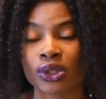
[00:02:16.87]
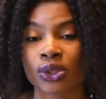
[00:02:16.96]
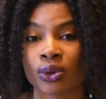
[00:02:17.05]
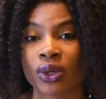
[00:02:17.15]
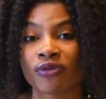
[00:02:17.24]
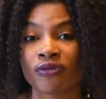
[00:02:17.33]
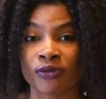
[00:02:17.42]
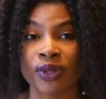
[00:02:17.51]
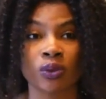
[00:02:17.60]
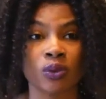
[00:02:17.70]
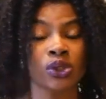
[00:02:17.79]
So
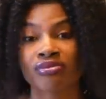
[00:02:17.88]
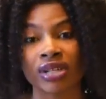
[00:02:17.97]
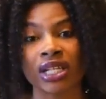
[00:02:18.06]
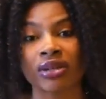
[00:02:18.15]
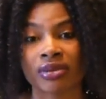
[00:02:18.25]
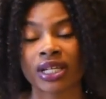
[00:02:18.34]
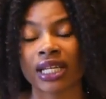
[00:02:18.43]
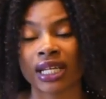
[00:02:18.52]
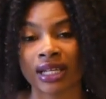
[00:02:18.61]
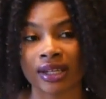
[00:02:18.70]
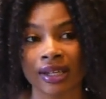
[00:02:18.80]
it was really
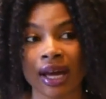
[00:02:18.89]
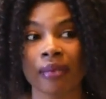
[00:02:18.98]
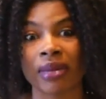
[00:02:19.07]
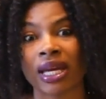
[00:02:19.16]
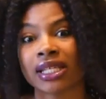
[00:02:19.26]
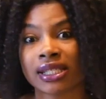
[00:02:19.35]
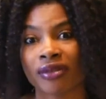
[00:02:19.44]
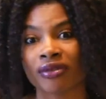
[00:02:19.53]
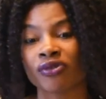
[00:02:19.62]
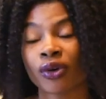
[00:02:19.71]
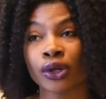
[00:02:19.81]
really amazing
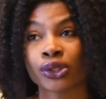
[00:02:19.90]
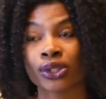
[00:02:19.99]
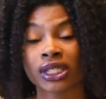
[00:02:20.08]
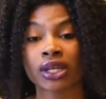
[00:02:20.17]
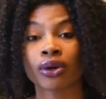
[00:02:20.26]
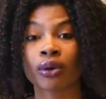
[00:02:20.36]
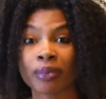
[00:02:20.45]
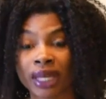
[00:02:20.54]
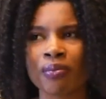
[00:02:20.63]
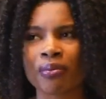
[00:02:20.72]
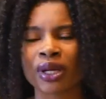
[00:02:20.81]
for her to see it on
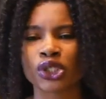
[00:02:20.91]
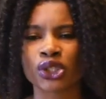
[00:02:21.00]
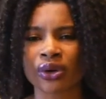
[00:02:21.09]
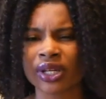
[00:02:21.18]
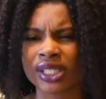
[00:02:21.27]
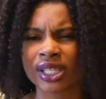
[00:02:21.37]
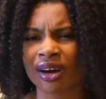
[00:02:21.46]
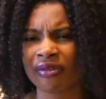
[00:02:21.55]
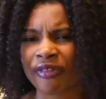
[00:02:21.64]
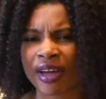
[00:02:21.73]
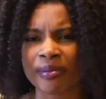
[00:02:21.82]
me. Majority
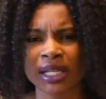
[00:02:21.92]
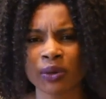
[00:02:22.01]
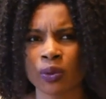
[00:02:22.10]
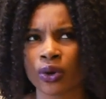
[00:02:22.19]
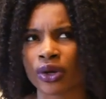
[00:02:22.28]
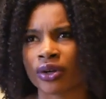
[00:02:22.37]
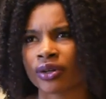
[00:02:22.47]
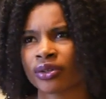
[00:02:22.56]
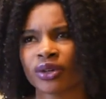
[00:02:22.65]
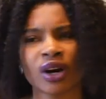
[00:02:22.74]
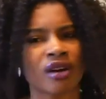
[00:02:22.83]
of family
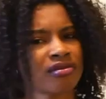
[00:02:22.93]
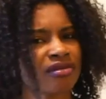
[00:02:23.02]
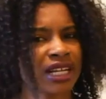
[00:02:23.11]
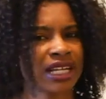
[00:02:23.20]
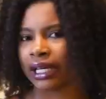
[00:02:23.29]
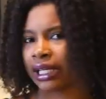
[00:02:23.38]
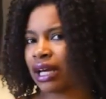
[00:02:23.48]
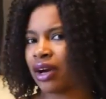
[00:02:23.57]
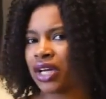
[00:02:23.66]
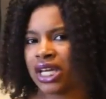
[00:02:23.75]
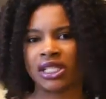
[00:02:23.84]
were not really
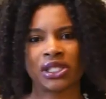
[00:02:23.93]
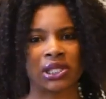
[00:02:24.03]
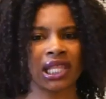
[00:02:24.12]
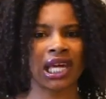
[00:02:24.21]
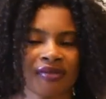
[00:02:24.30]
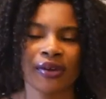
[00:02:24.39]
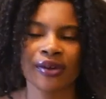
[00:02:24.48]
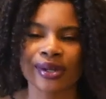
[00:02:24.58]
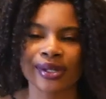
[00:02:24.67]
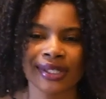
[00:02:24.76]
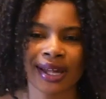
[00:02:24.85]
into that. A few
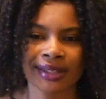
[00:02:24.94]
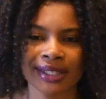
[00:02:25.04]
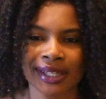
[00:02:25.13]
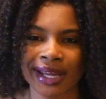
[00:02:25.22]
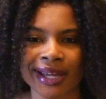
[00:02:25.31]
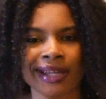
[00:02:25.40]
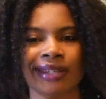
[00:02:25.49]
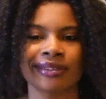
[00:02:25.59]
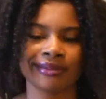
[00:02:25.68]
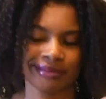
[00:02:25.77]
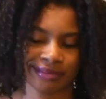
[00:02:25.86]
years down the
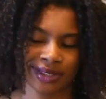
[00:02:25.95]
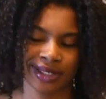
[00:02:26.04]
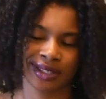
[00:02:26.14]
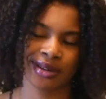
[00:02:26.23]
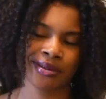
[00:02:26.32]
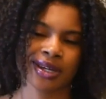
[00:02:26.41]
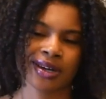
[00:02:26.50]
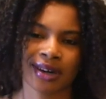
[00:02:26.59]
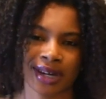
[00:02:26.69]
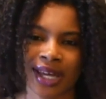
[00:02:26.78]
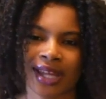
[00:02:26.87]
line, here we
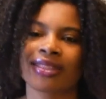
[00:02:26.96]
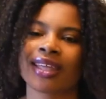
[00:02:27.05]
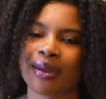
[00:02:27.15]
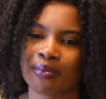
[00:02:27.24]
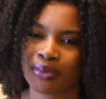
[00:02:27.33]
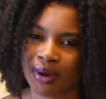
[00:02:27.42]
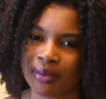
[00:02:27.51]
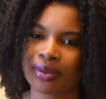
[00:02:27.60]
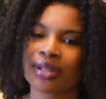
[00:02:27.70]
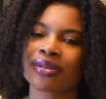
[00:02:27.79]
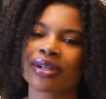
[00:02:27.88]
are, and they
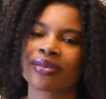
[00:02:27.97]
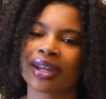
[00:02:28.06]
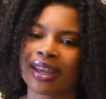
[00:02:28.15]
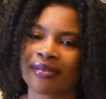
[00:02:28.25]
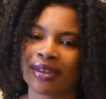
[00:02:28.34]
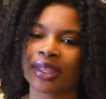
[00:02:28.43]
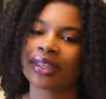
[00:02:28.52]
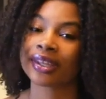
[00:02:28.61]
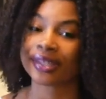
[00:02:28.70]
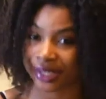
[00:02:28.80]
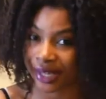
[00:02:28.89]
probably regret everything
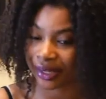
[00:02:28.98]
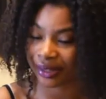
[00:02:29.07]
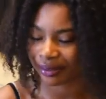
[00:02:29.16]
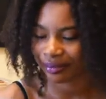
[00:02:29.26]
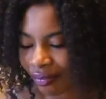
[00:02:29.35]
they said.